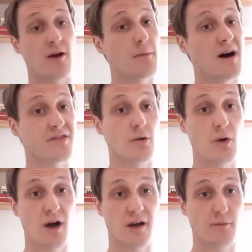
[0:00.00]
a mask at
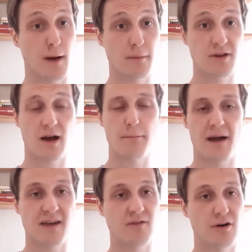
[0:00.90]
work at the moment. I'm
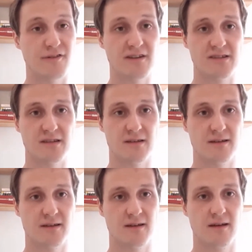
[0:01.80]
back in the office.
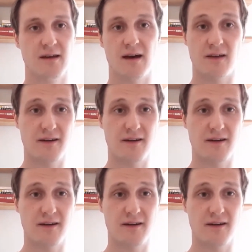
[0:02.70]
And I